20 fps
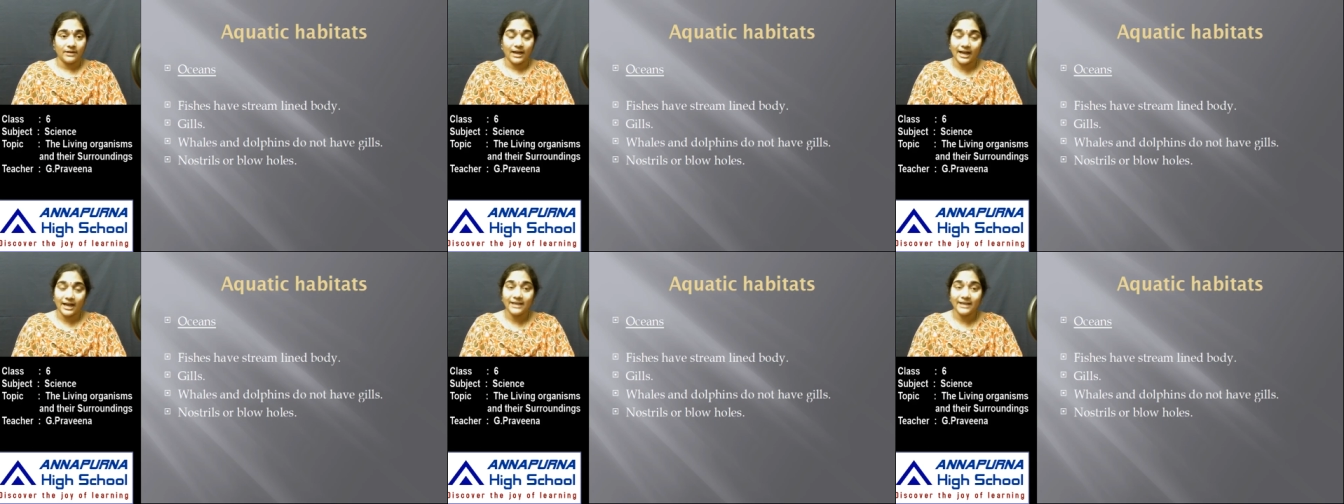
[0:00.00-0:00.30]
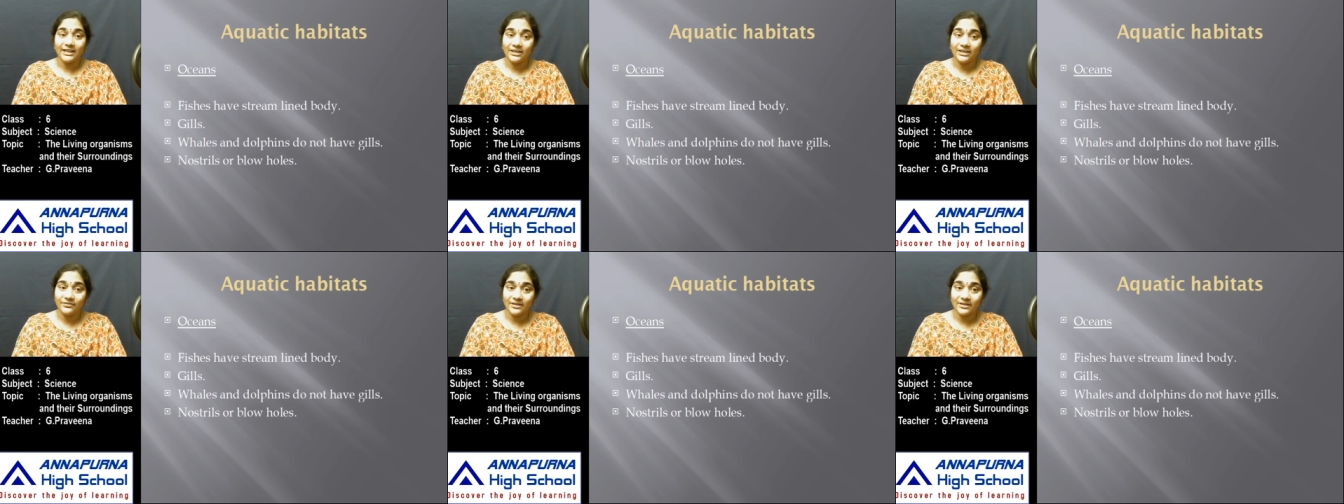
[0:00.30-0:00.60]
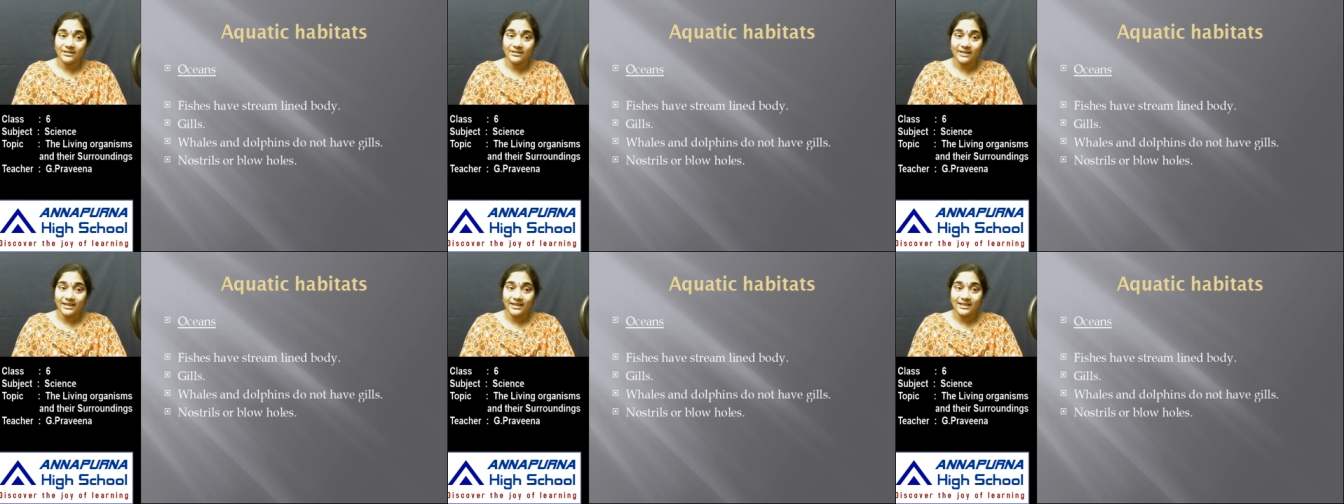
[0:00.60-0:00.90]
And
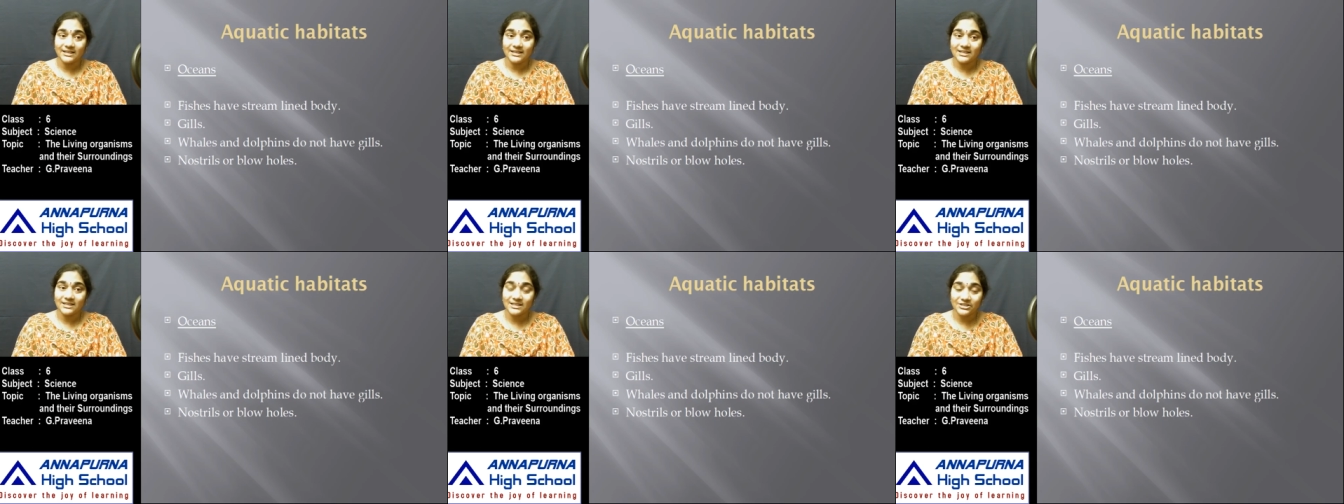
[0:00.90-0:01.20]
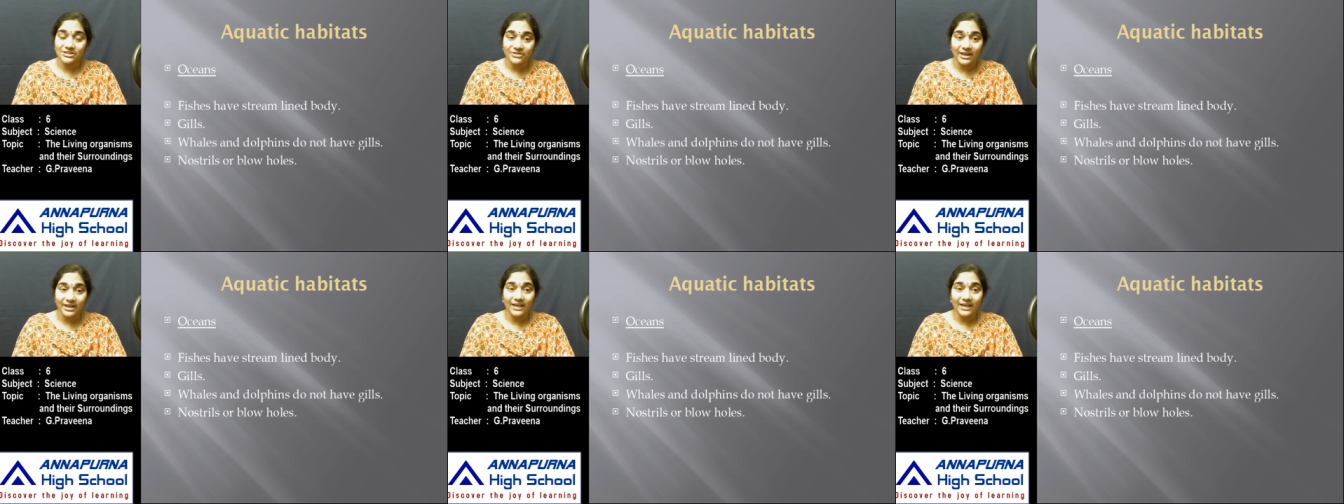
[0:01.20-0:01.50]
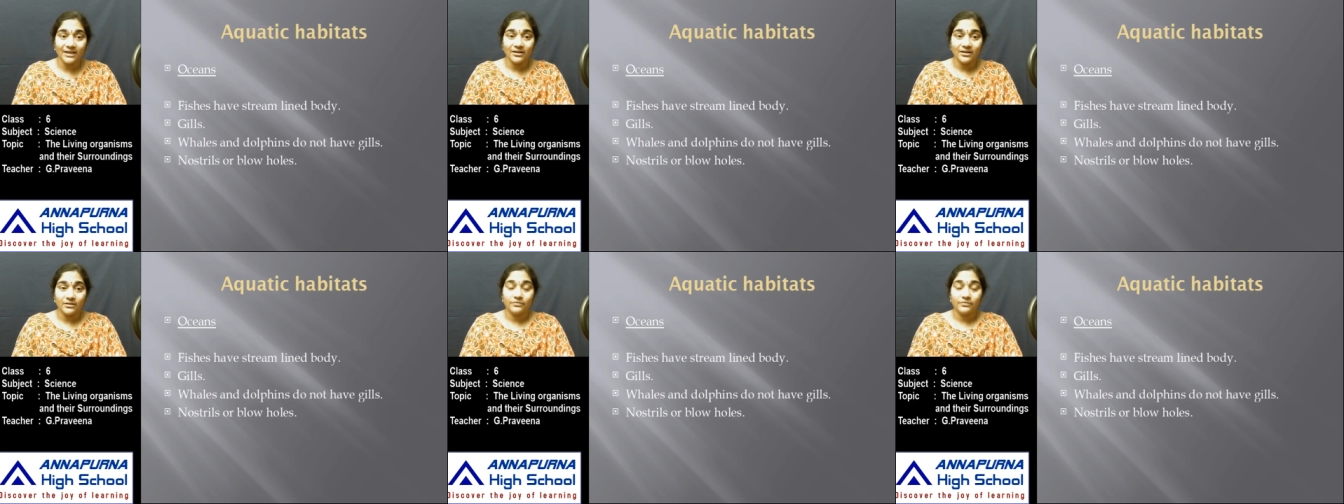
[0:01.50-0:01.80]
even they can
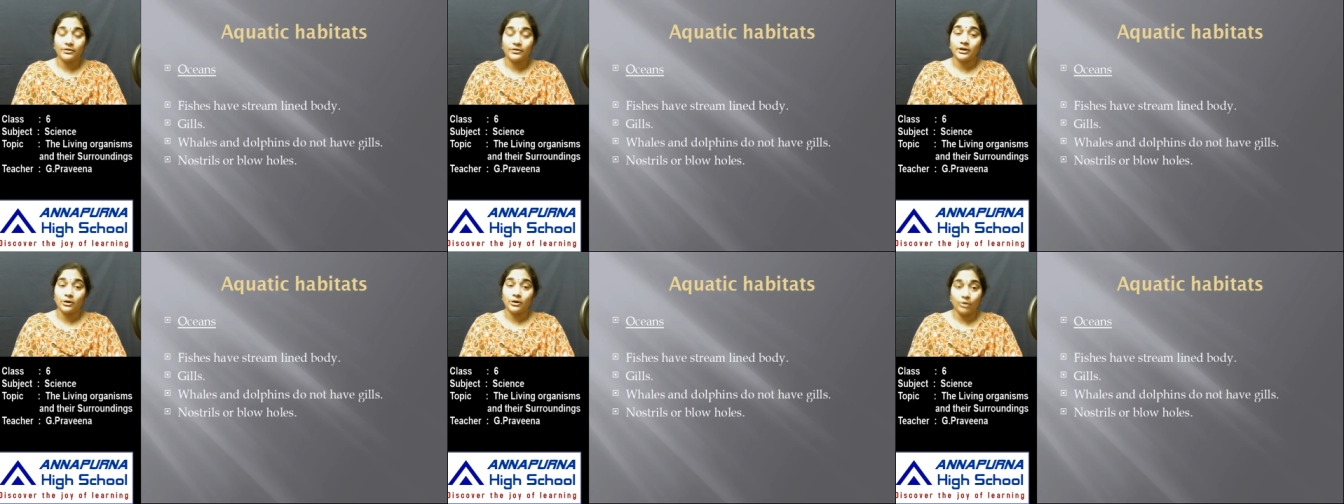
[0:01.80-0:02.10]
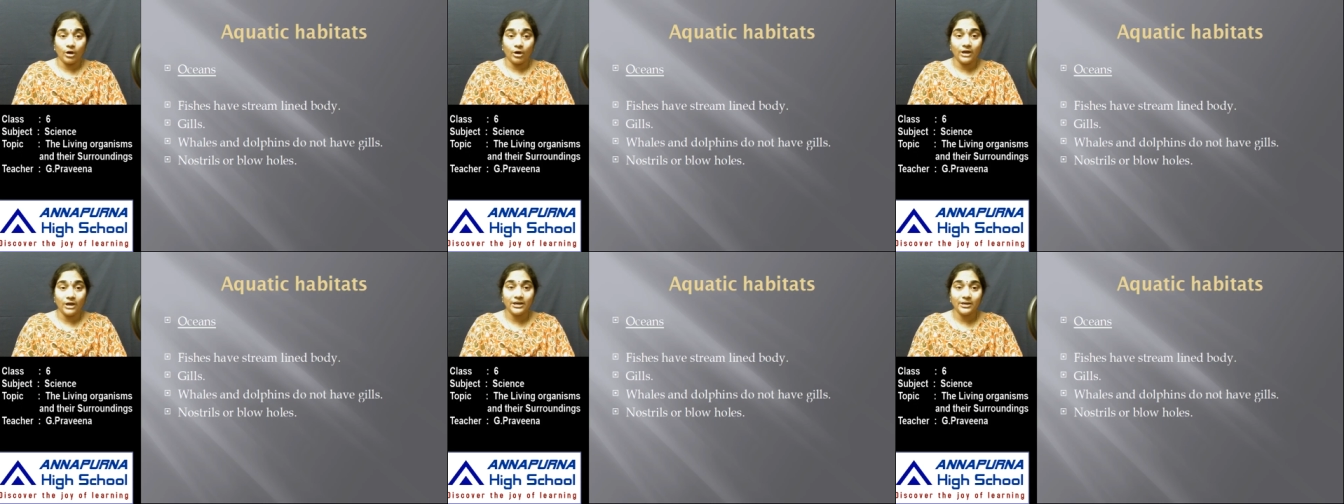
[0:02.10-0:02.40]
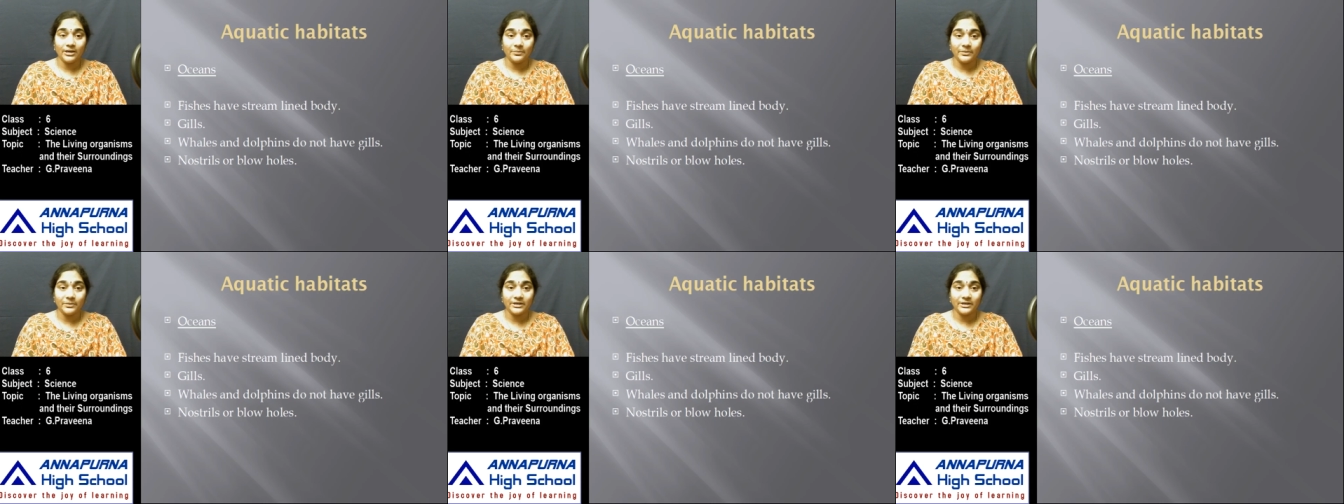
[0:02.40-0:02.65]
stay for a longer